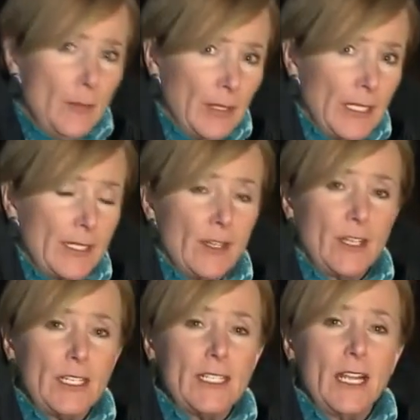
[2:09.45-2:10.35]
Police are
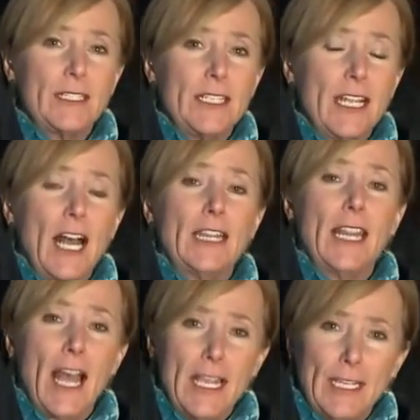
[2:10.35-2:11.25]
conducting a
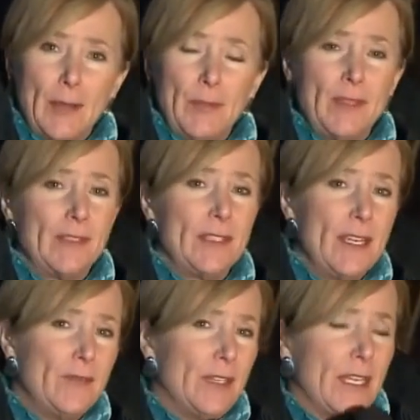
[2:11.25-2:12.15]
lineup this
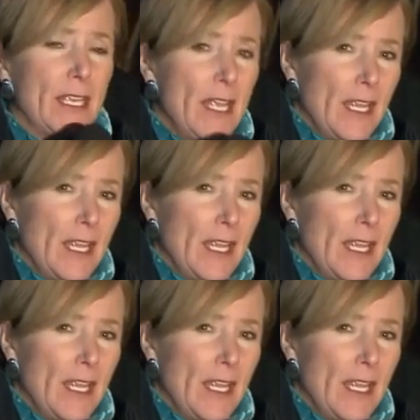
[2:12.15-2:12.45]
evening